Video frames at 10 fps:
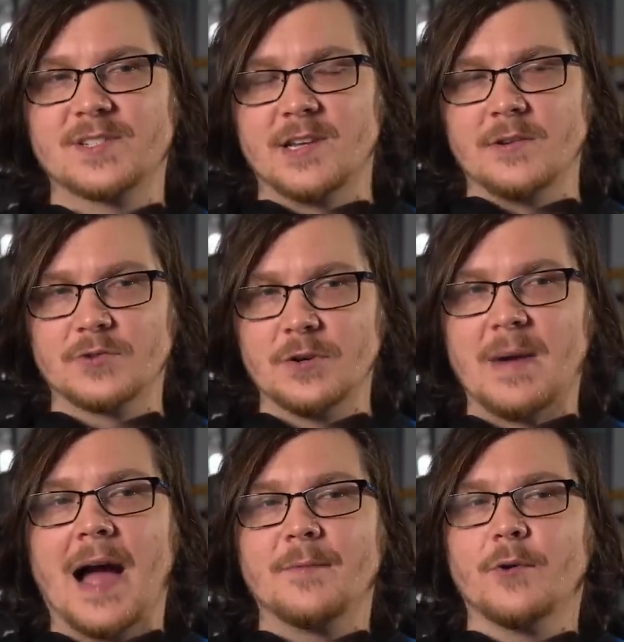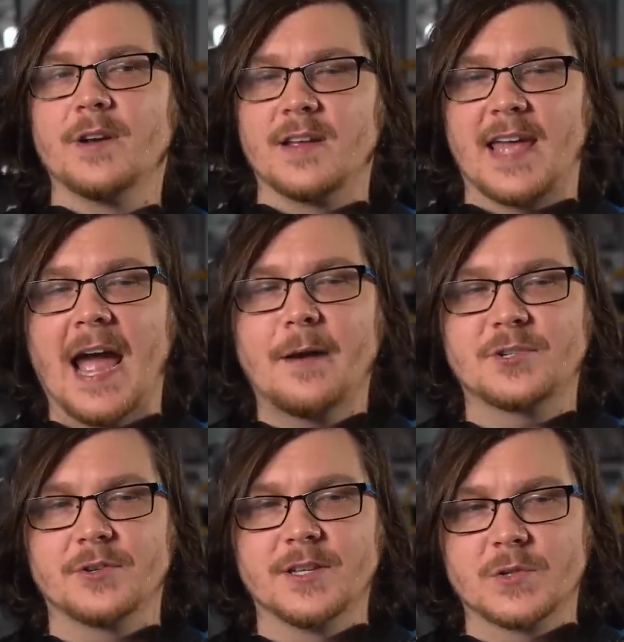syndrome, I'm going to
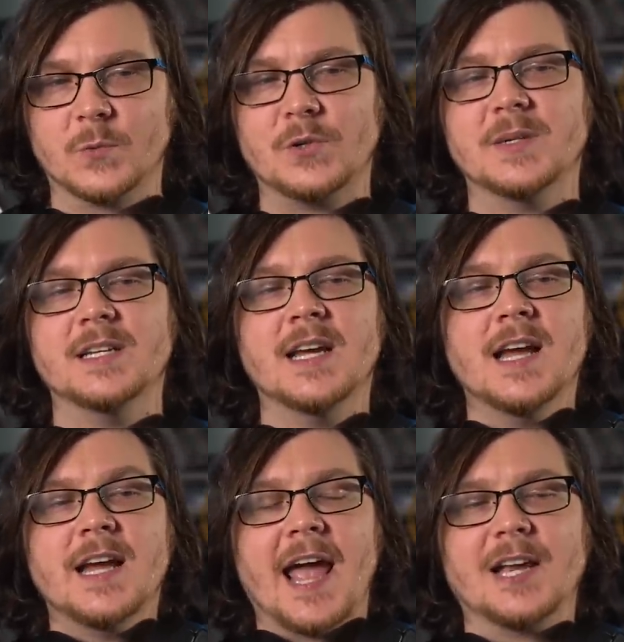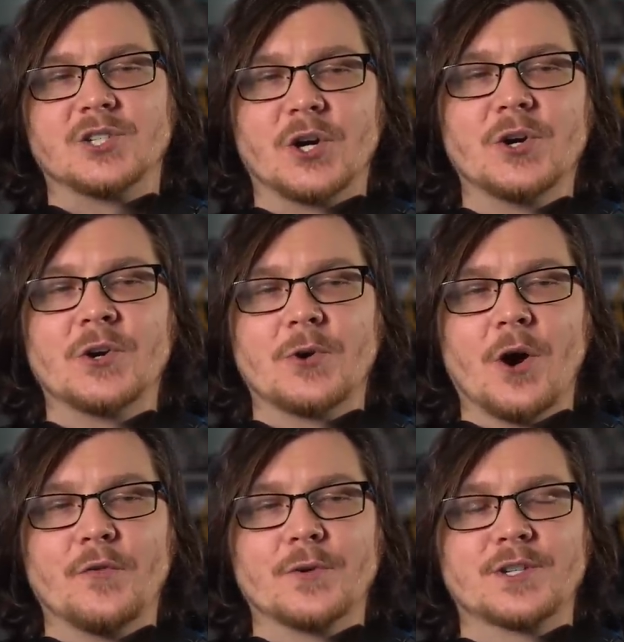capture this woman and turn her
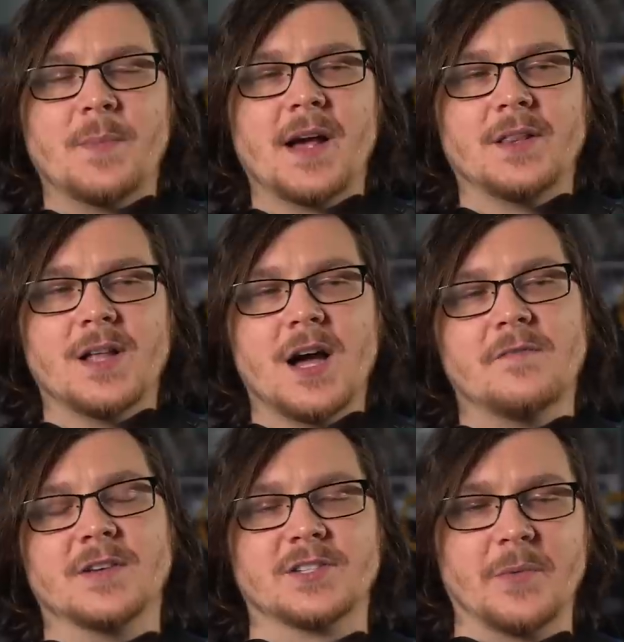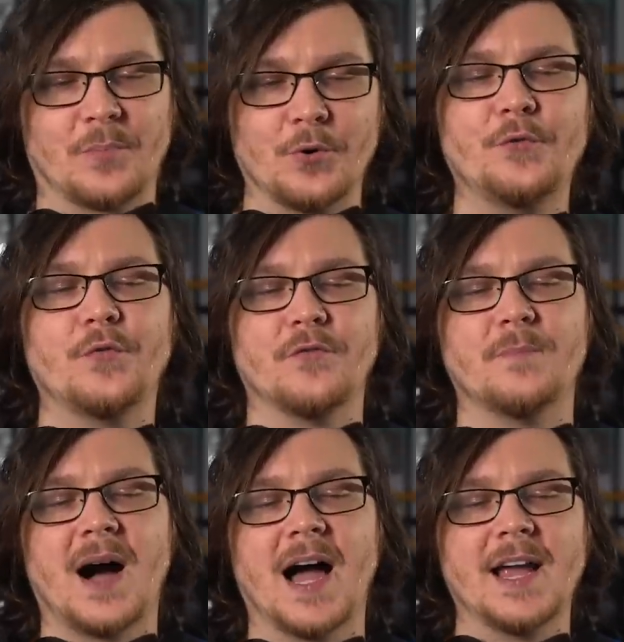over to my love as a proof of
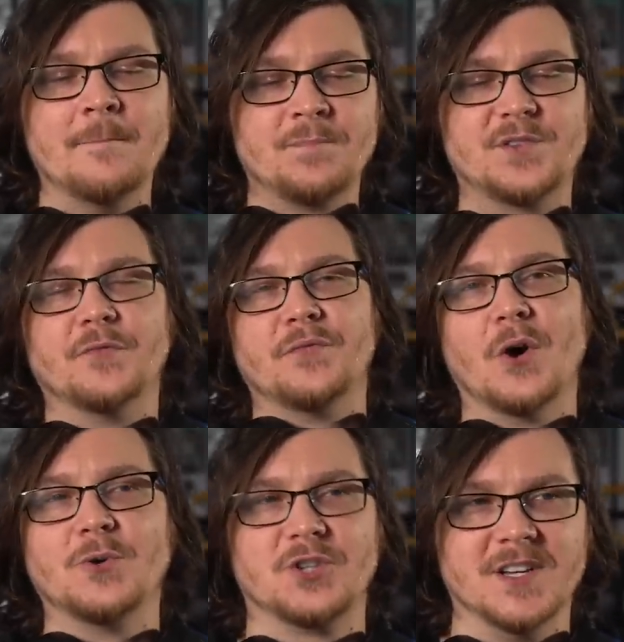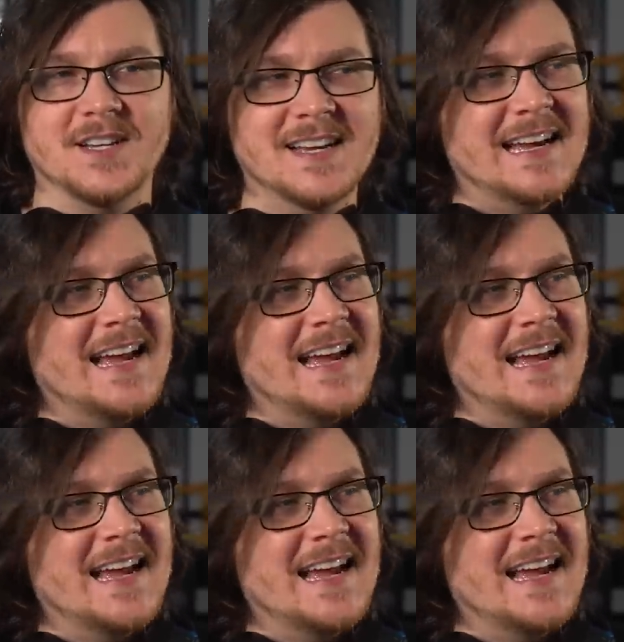my devotion,